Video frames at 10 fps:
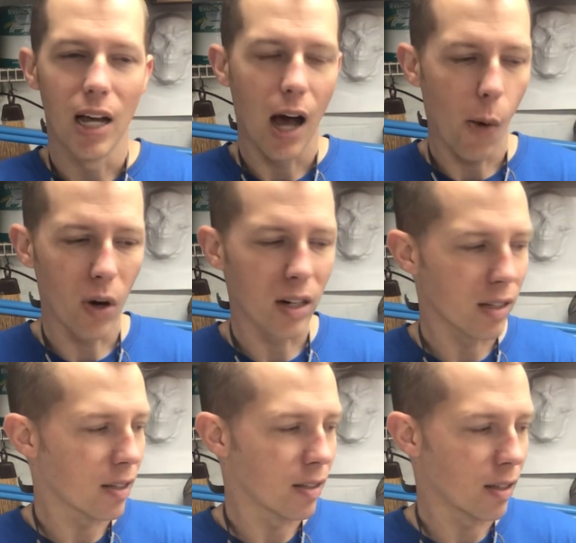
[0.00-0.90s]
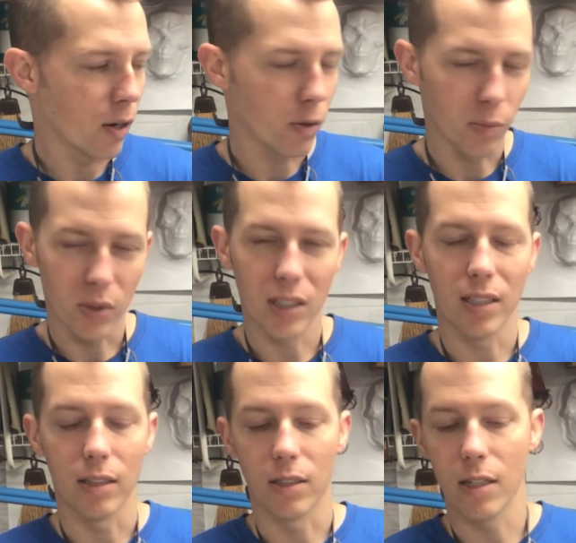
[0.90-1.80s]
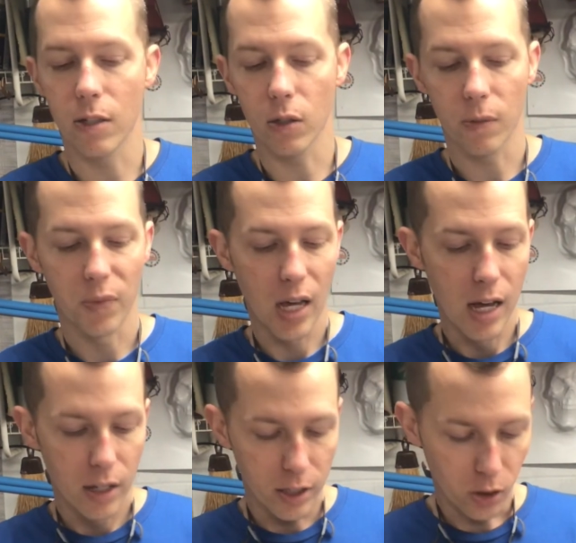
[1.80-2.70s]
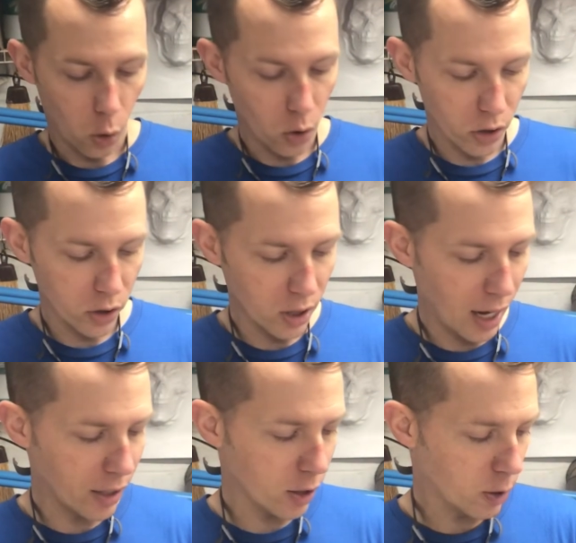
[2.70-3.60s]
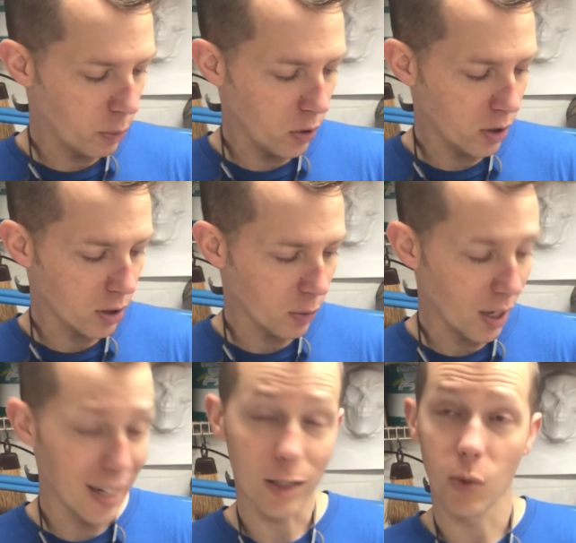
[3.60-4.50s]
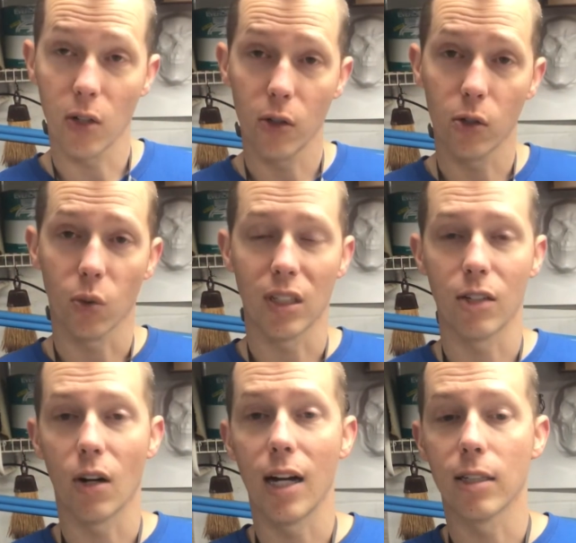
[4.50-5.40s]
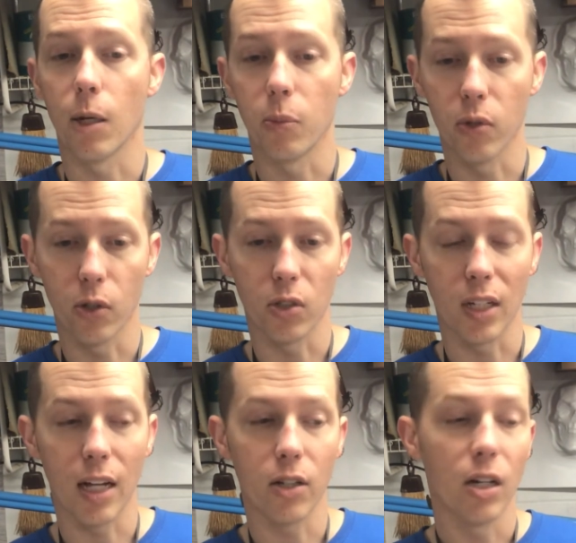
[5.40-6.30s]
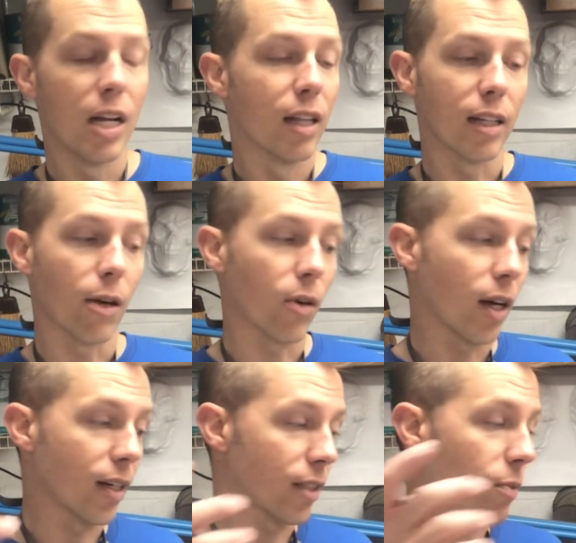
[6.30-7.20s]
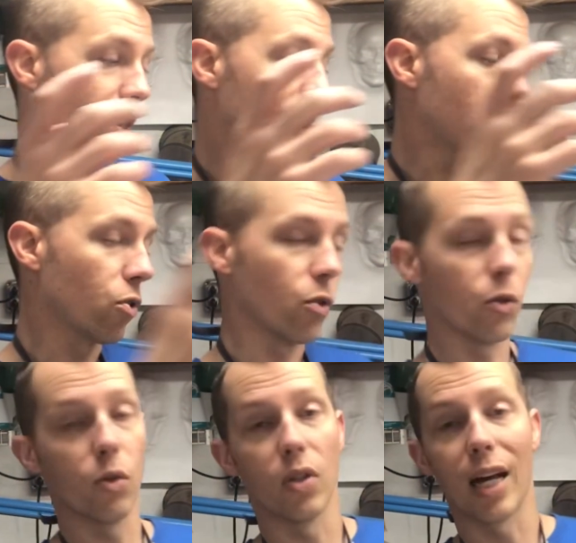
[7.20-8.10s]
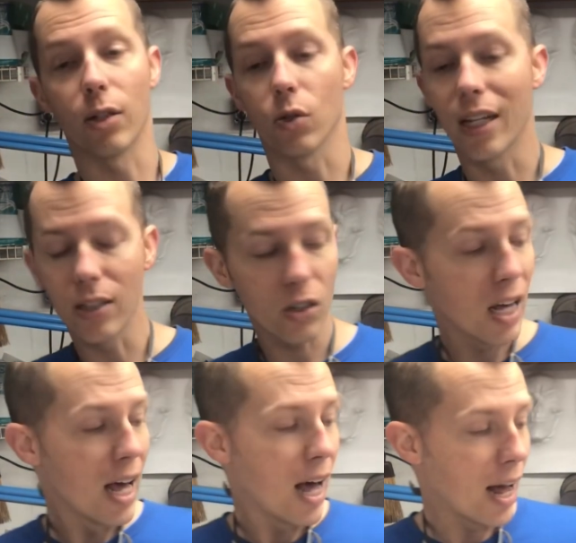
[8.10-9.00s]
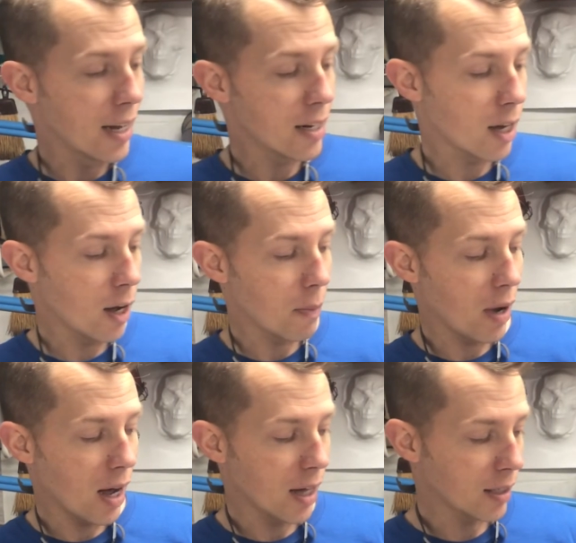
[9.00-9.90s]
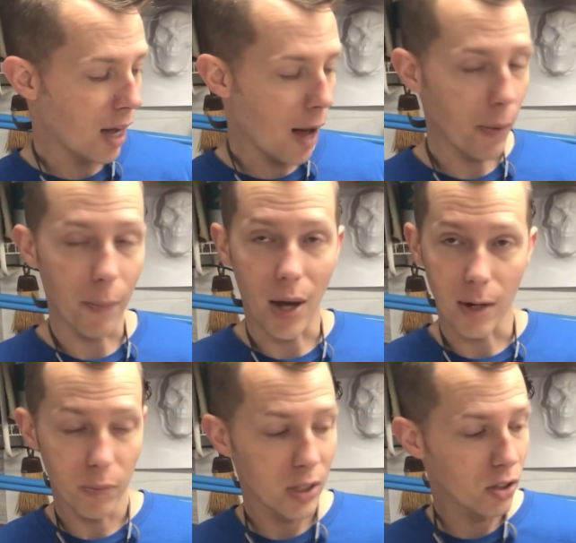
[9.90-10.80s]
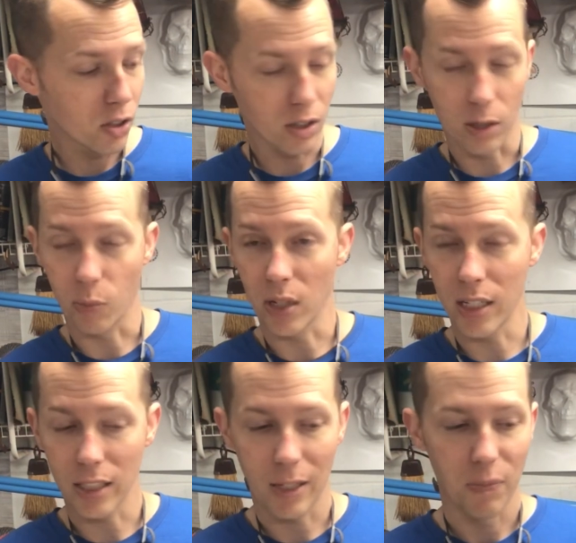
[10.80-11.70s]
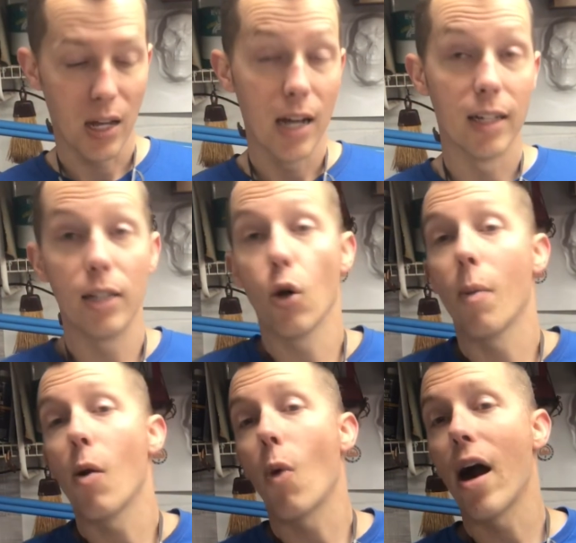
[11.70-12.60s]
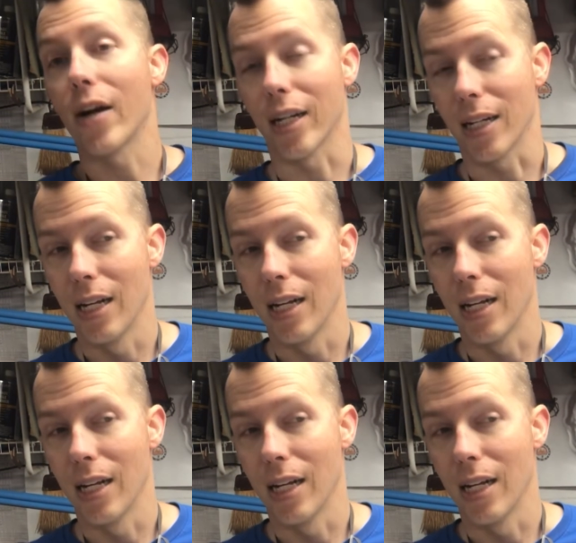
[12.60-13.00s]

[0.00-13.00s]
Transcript: I want it, completely sealed. These corners, I just put some contact cement on those. Once that dries, I'll put those together. Then I'll contact cement them to the actual lantern. I need to cut my top and bottom piece, just the plates. Need to do all my wiring.